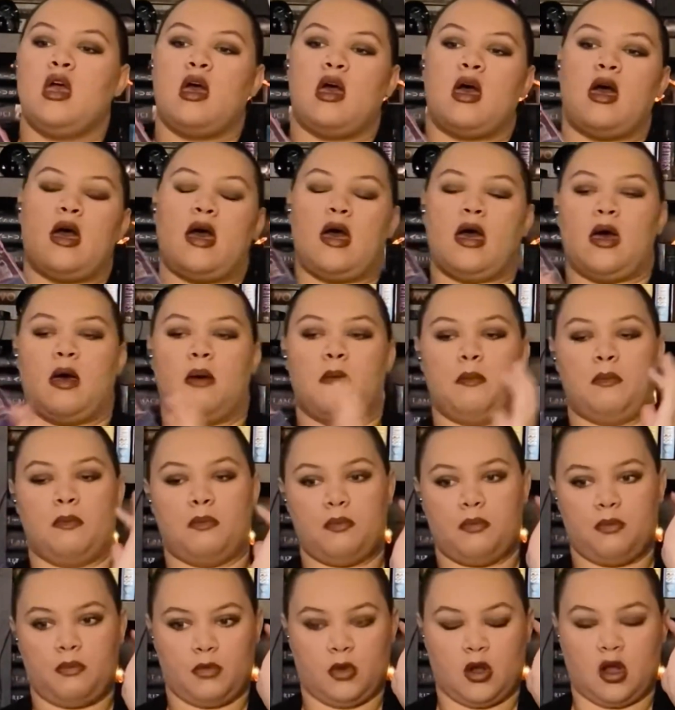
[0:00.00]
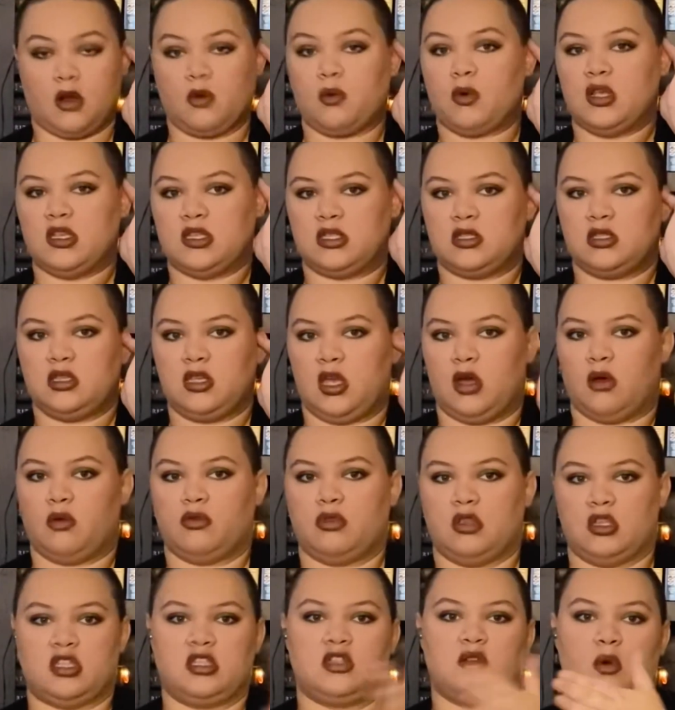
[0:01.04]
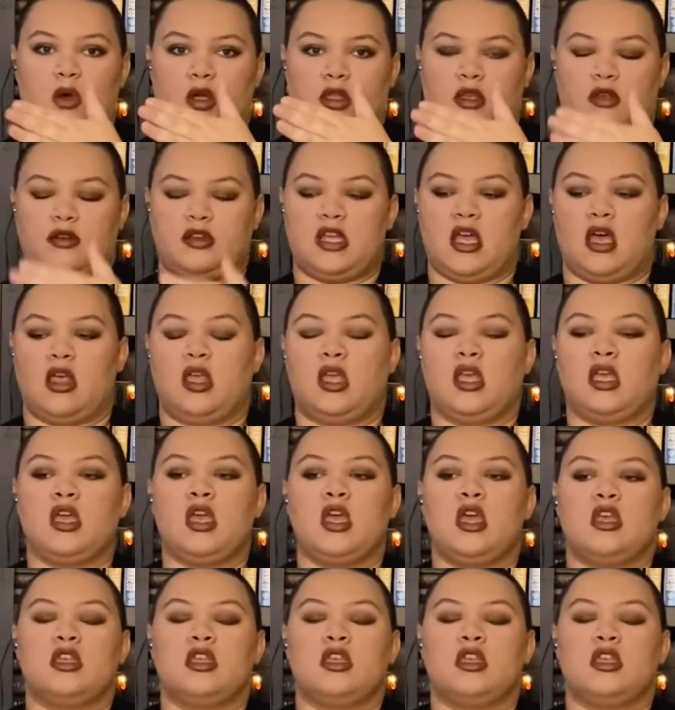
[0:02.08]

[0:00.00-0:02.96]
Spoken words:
or what's, the story they're telling.